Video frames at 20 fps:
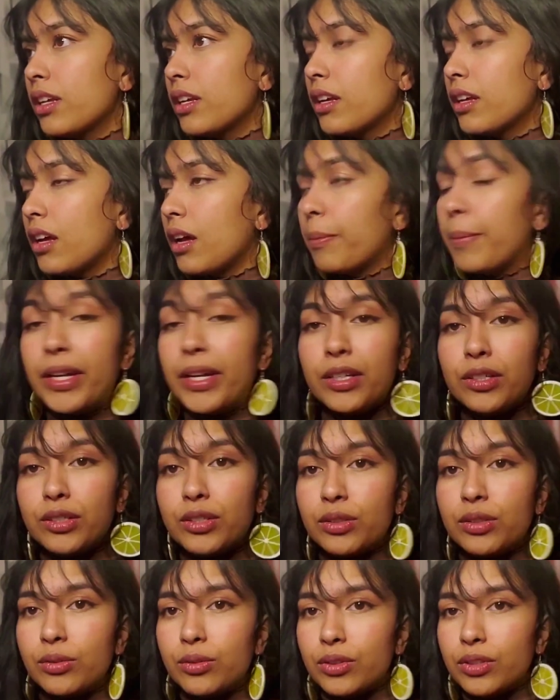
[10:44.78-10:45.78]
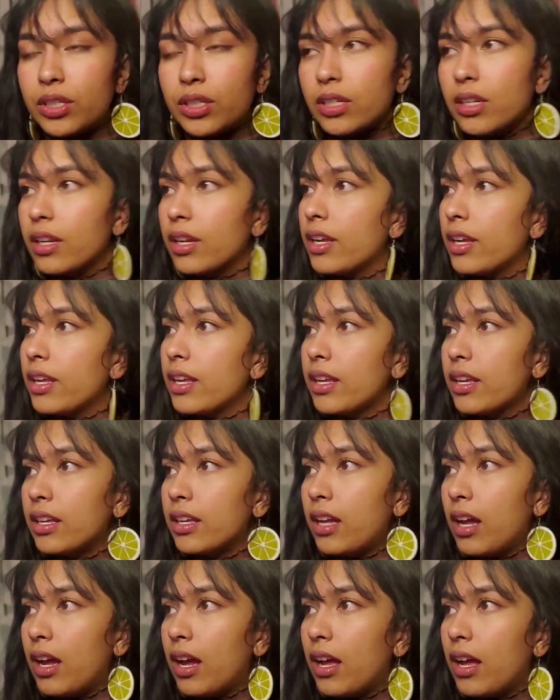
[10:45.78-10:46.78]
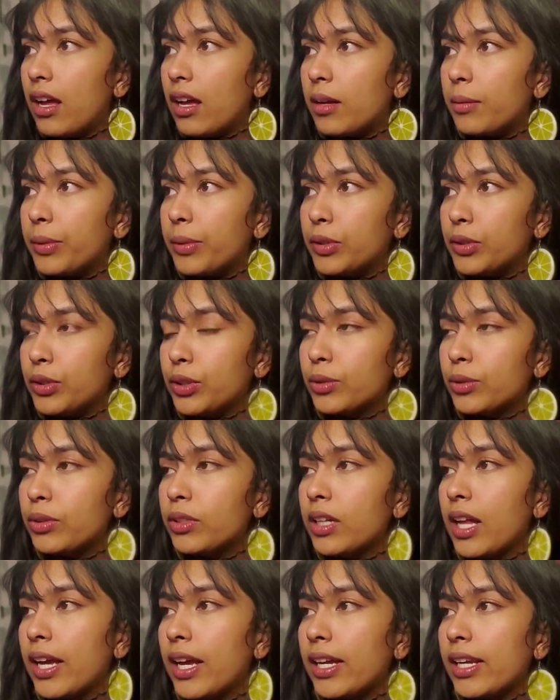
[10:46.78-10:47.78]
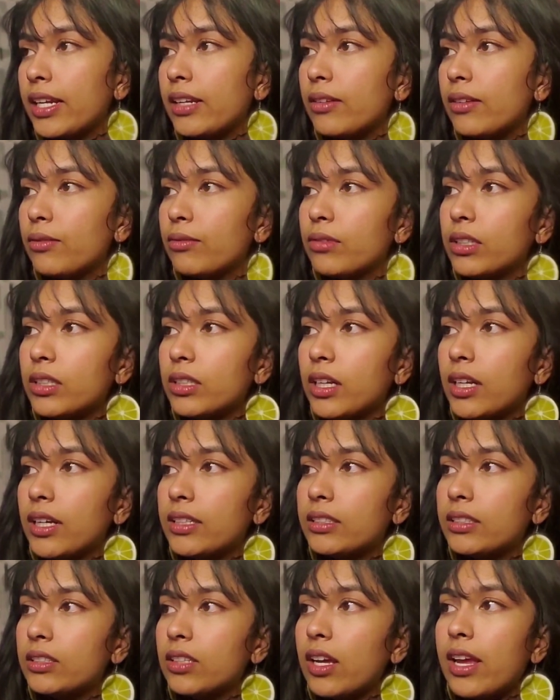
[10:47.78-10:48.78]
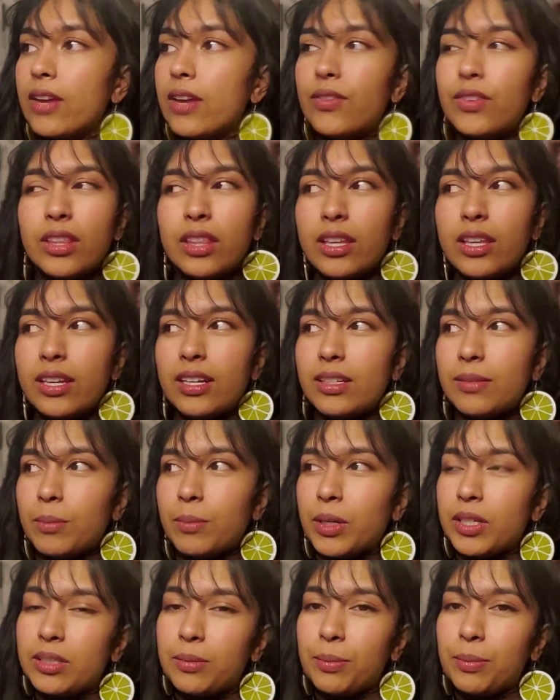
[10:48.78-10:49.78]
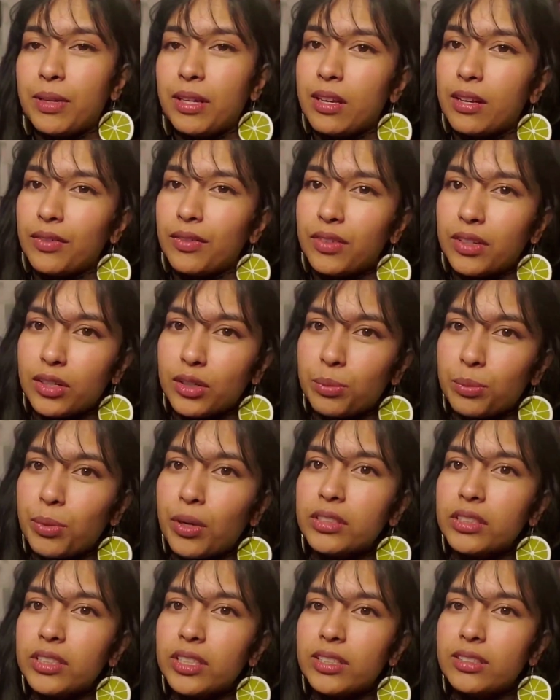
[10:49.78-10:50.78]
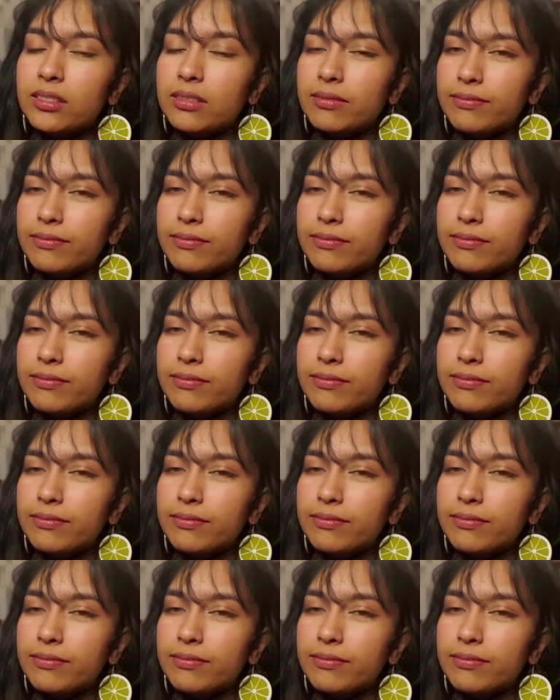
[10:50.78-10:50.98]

better solution, build your own client, realize not everything must be a finished project.